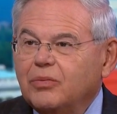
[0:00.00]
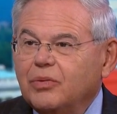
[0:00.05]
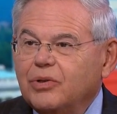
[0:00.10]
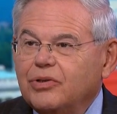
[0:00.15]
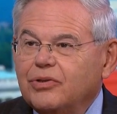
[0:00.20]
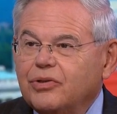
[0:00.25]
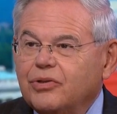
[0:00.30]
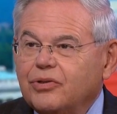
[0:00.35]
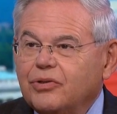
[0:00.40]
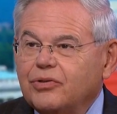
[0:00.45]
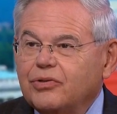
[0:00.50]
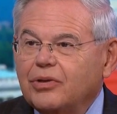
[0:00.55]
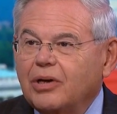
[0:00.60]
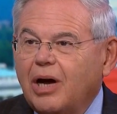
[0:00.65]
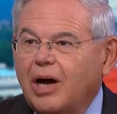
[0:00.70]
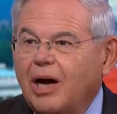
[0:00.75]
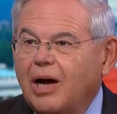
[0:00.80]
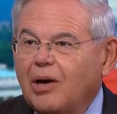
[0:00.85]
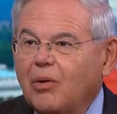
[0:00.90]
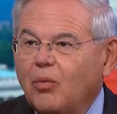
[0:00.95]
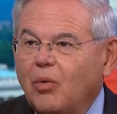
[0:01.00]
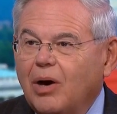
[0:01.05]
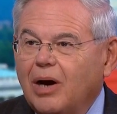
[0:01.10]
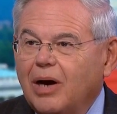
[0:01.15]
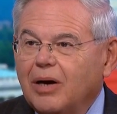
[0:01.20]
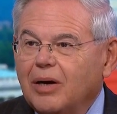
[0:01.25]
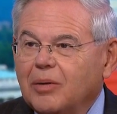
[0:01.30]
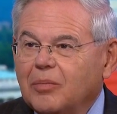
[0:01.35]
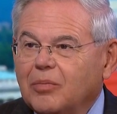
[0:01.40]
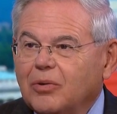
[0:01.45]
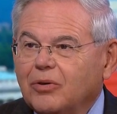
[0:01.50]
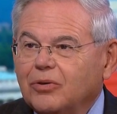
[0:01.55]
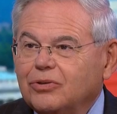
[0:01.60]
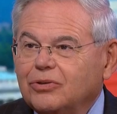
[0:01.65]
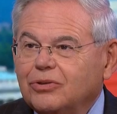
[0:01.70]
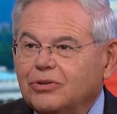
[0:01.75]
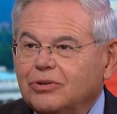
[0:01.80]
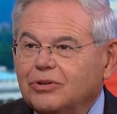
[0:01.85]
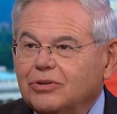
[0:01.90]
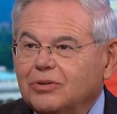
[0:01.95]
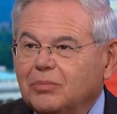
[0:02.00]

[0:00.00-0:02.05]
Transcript: which is high wire personal